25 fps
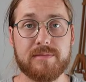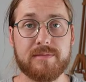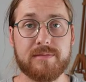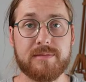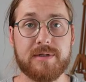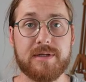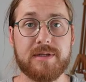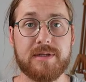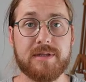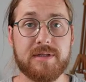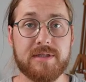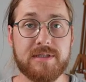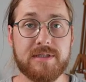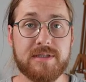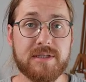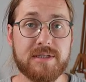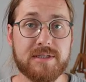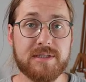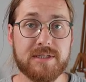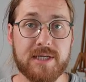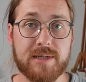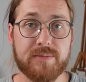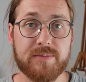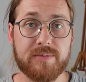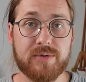In this
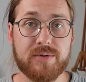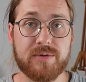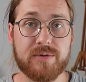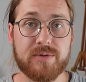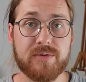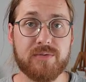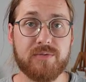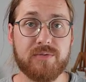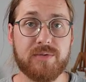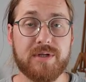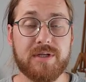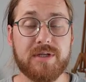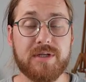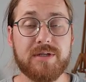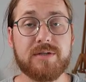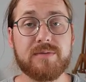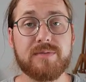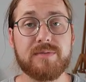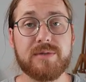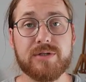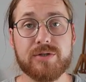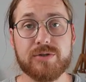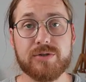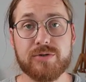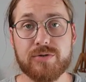example, we need to
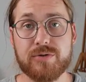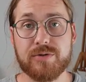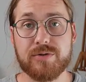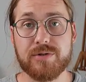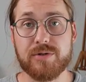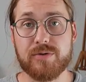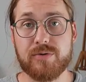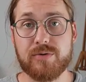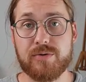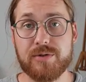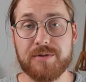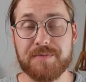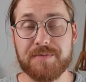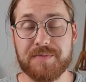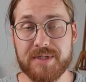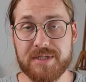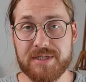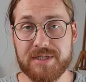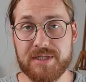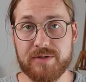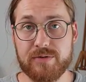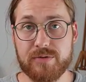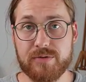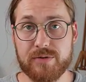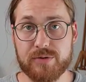make sure that all the
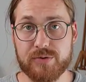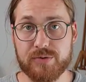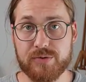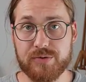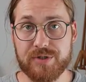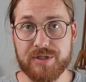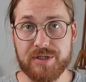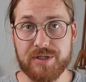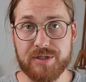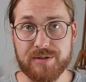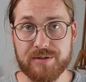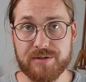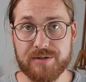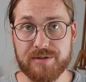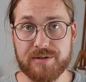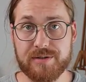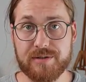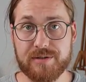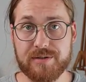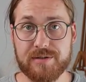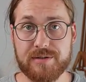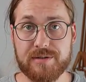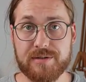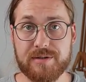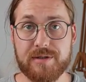bacteria are killed.
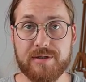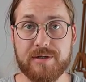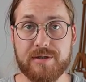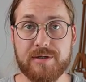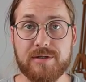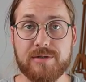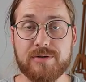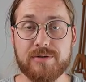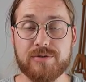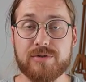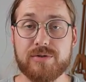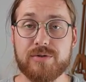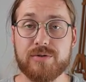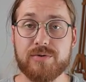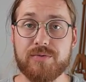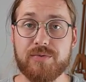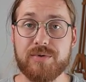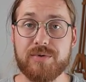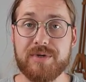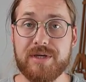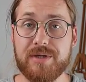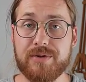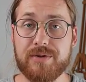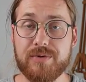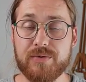So
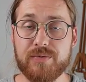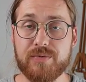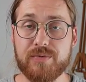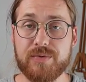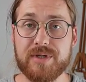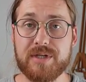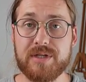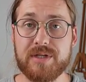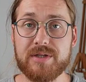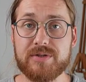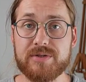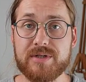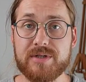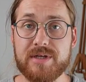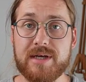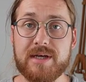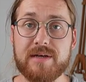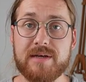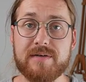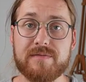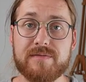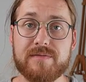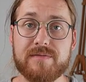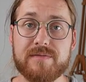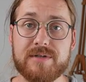either we need to
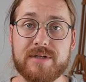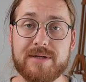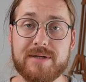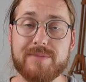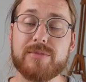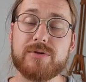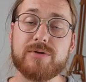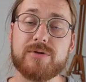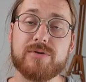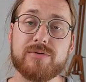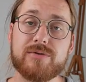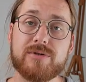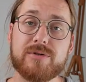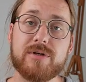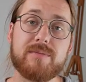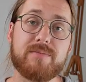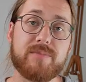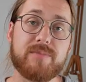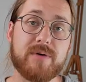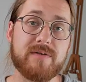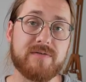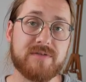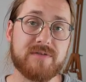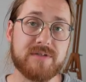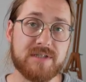have temperatures
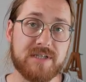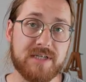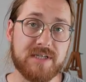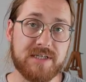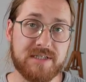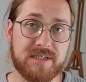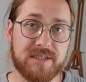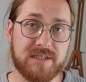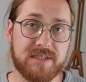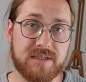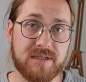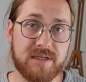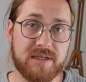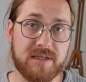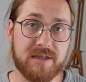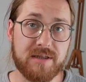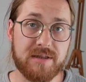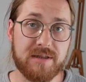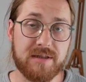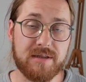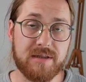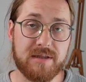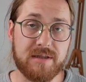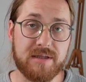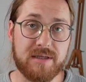above 60
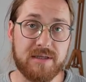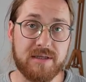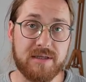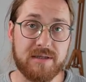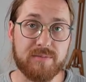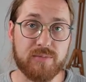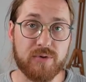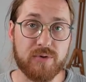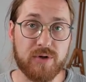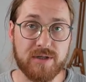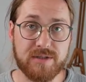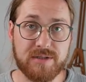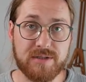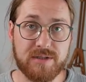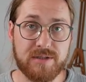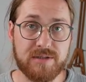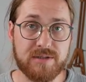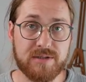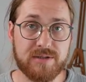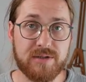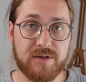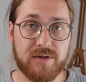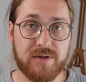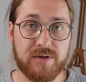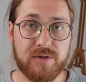in the
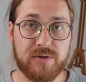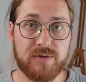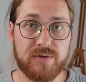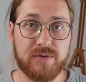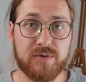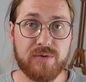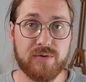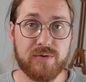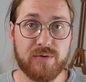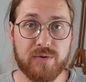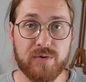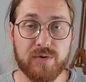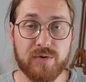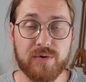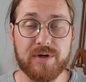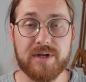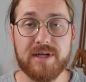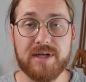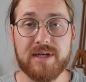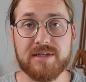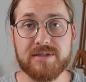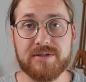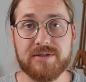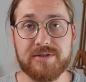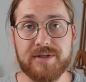process, or it
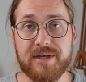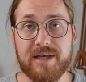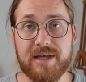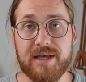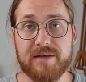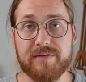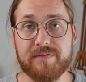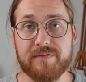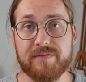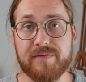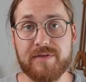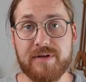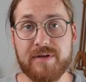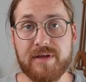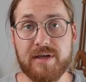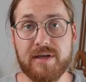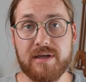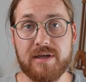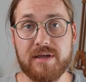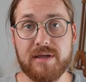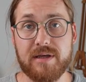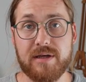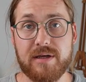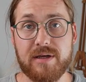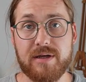has to have
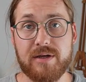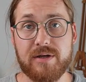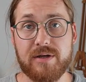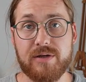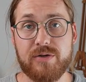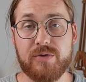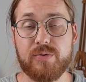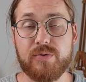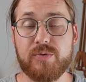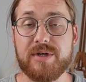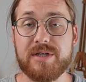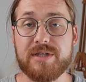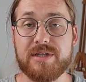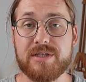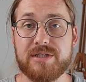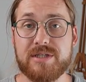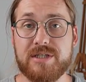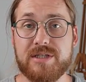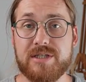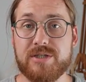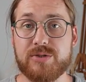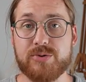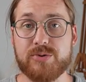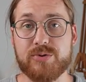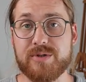a
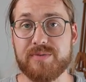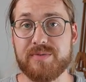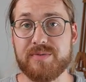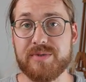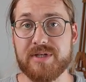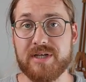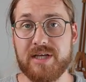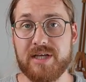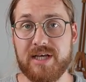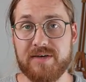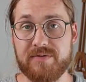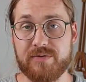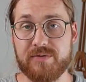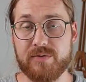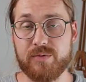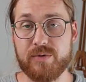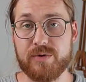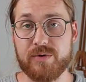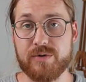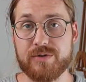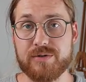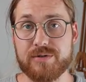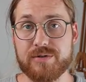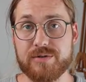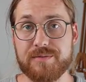UHT treatment
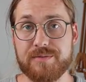afterwards.